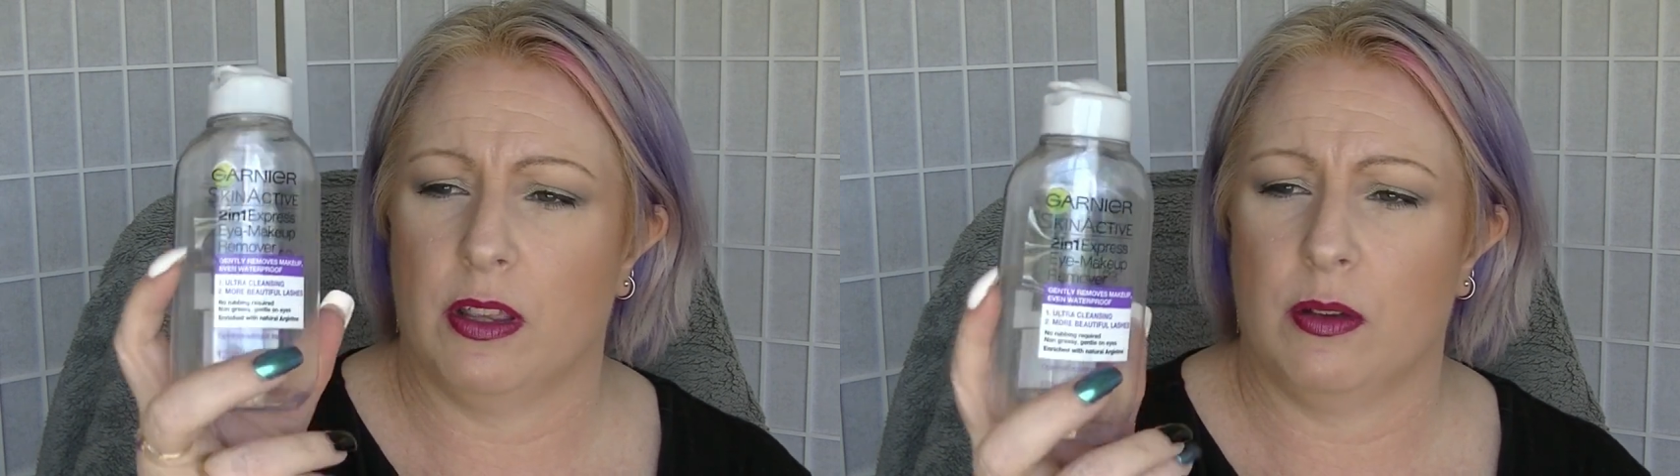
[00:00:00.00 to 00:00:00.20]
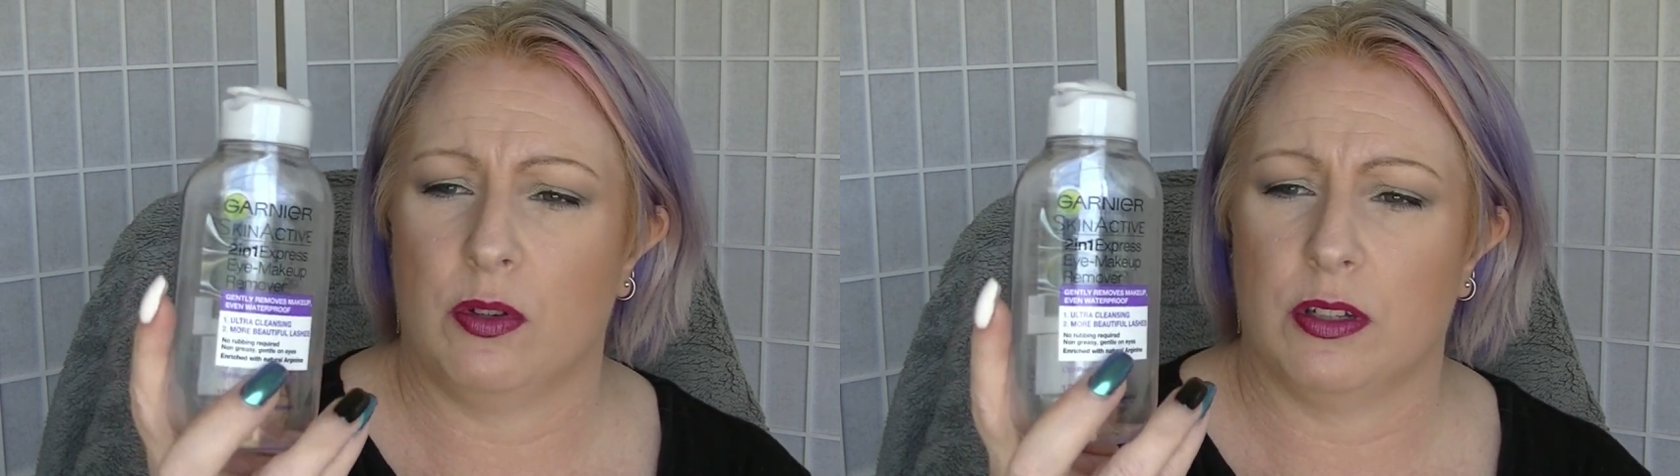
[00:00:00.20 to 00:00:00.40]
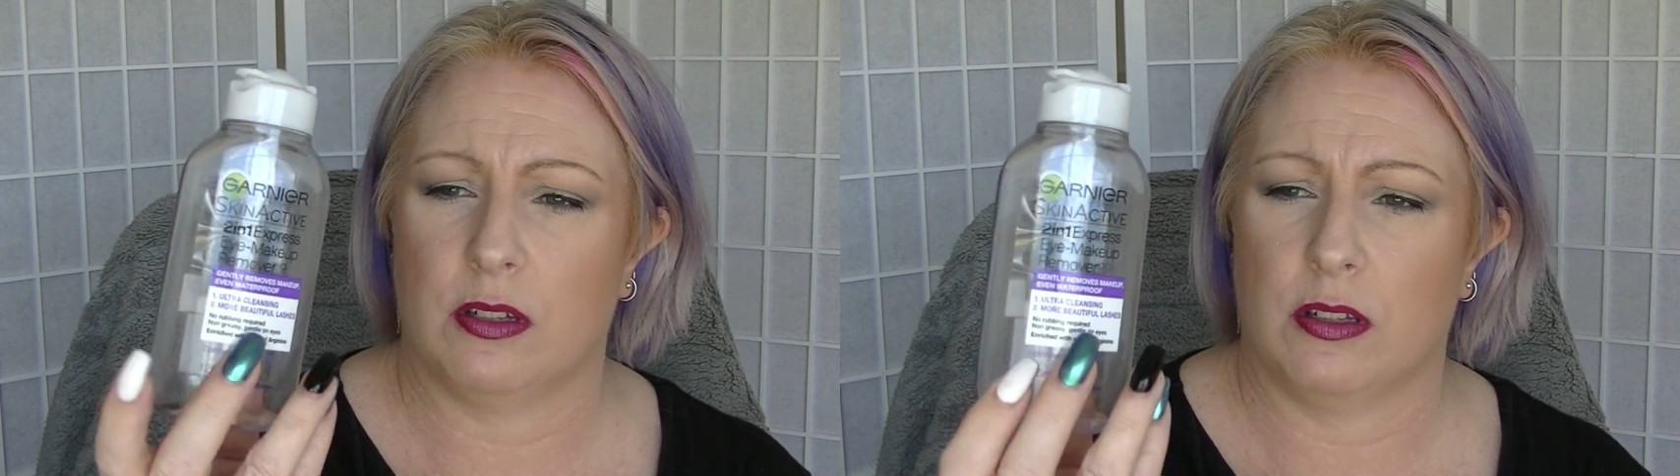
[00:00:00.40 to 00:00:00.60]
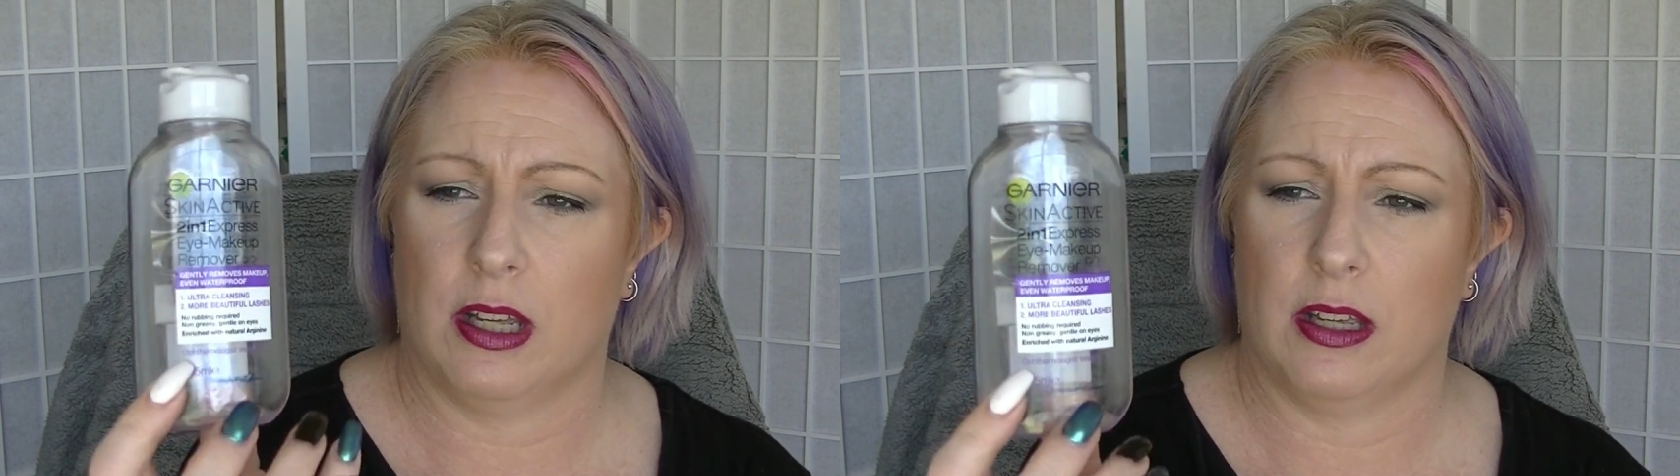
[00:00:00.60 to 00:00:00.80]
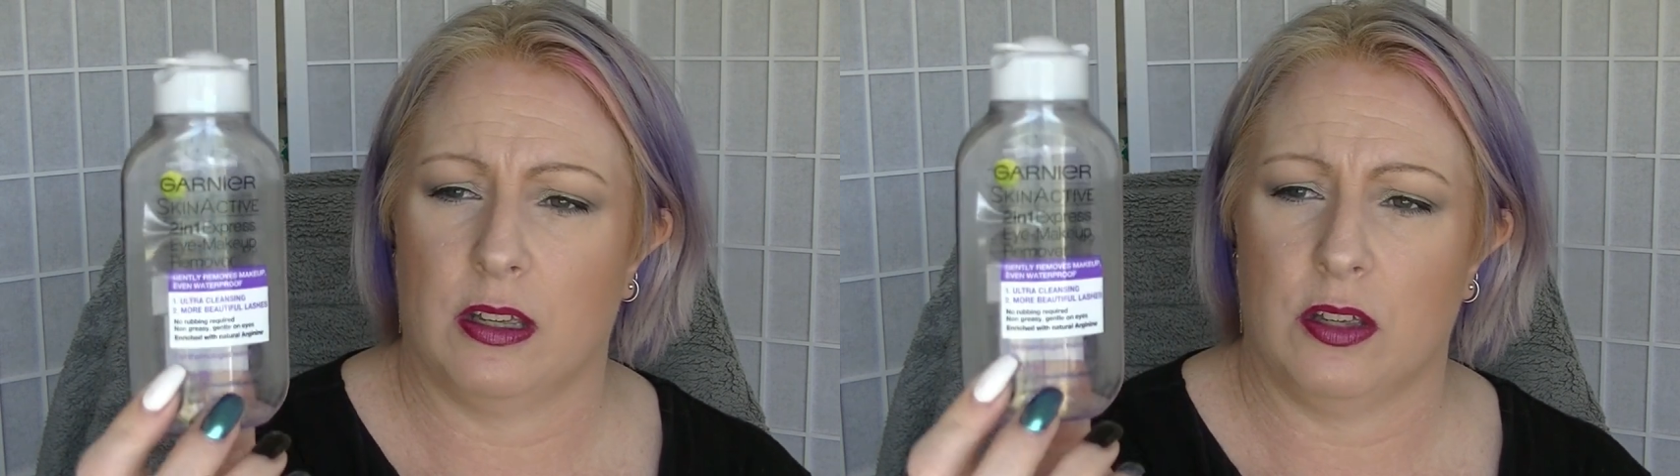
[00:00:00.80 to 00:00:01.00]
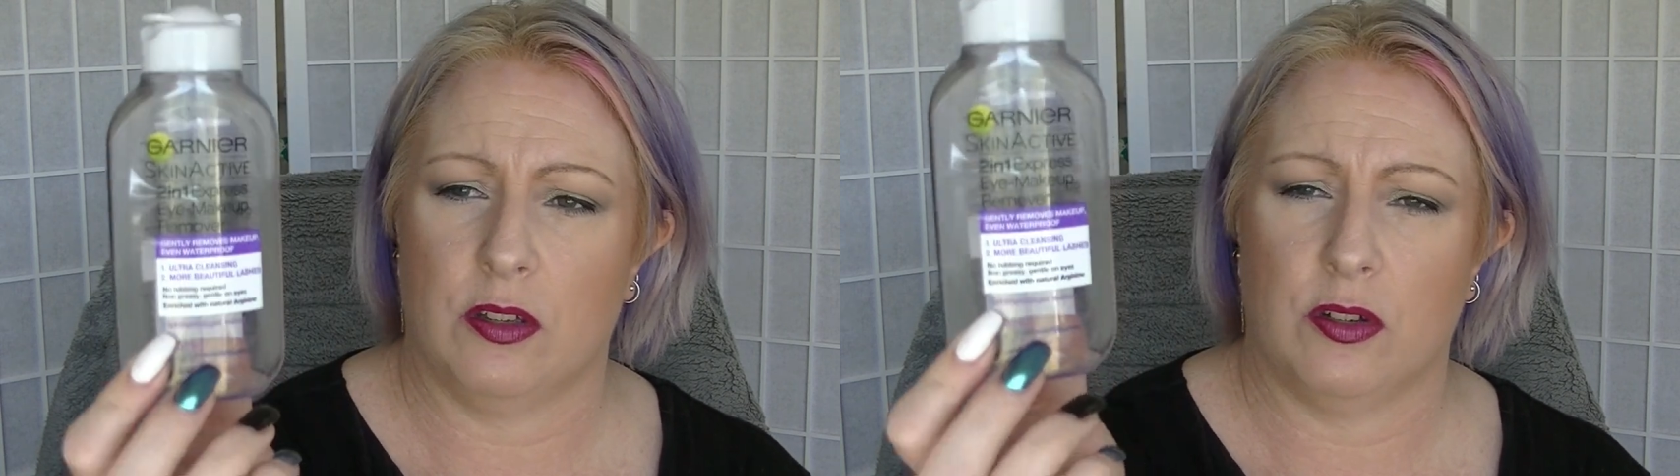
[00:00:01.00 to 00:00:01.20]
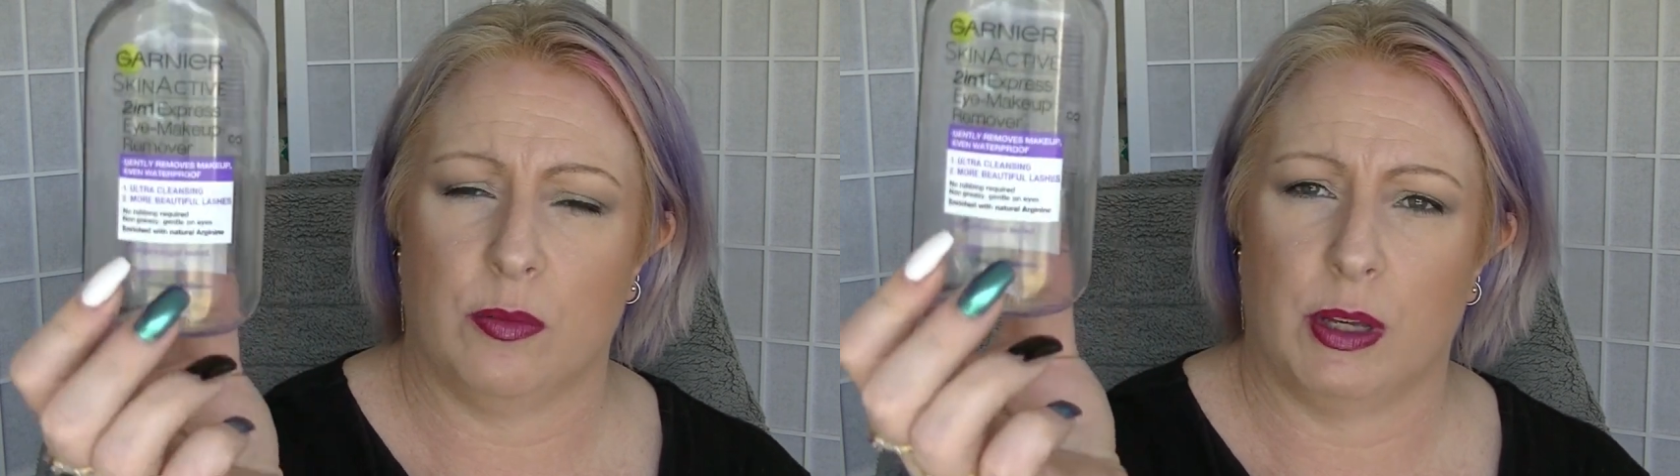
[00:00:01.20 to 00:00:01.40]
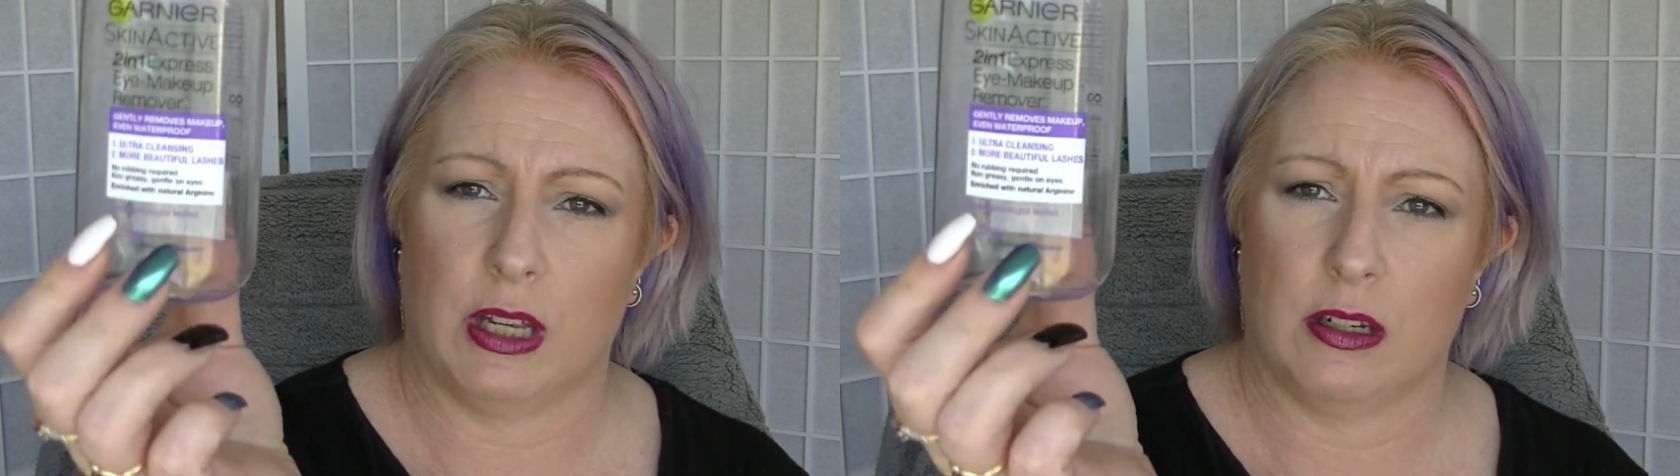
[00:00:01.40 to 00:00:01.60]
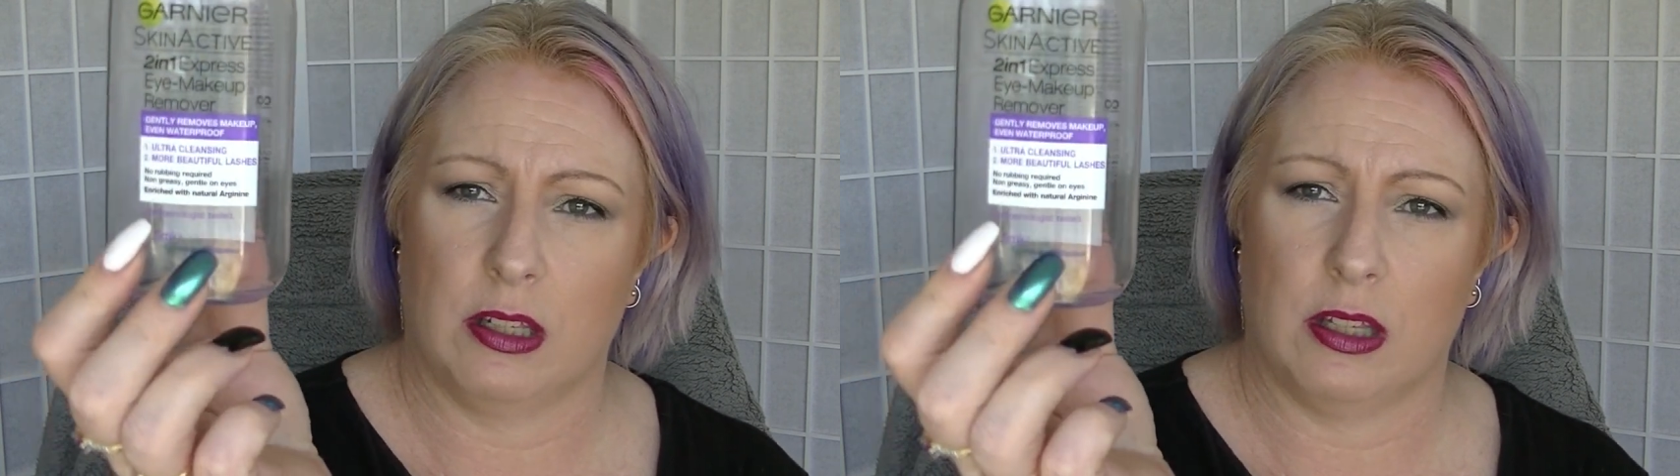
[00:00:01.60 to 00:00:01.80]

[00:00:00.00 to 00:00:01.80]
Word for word: and there wasn't like a huge amount.